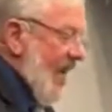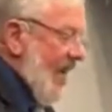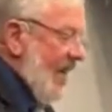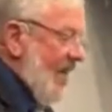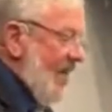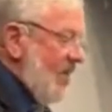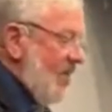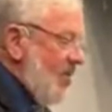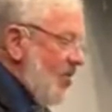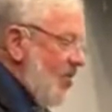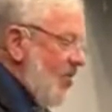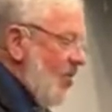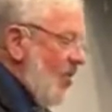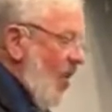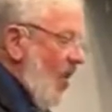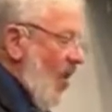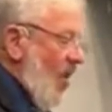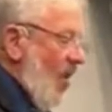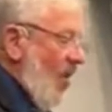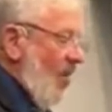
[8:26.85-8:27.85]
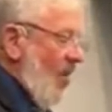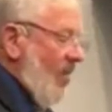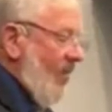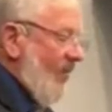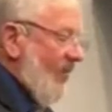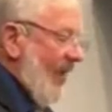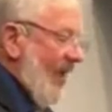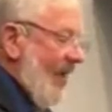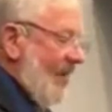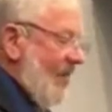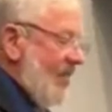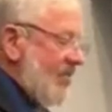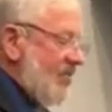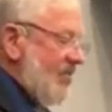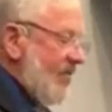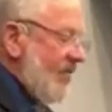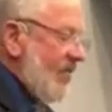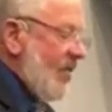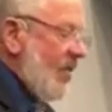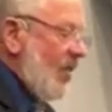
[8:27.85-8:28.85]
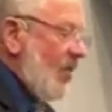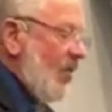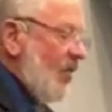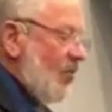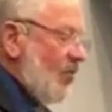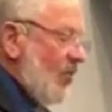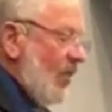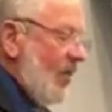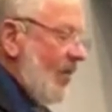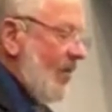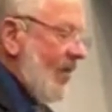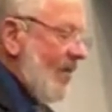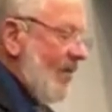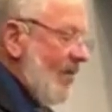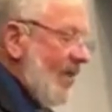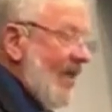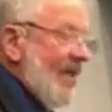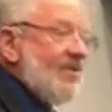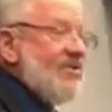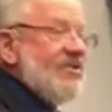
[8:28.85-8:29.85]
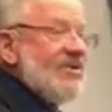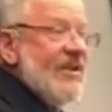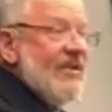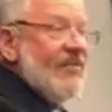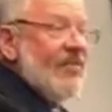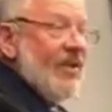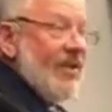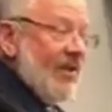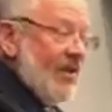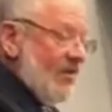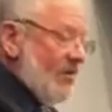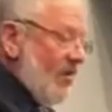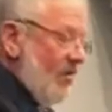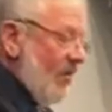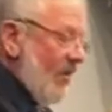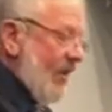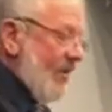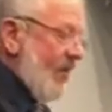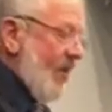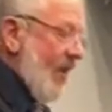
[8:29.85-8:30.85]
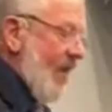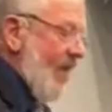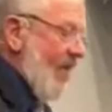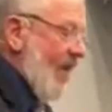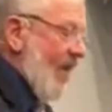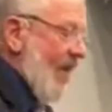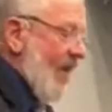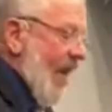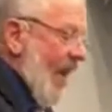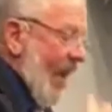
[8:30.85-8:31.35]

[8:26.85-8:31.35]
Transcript: and in you all the families of the earth will be blessed." Same thing he told Abraham.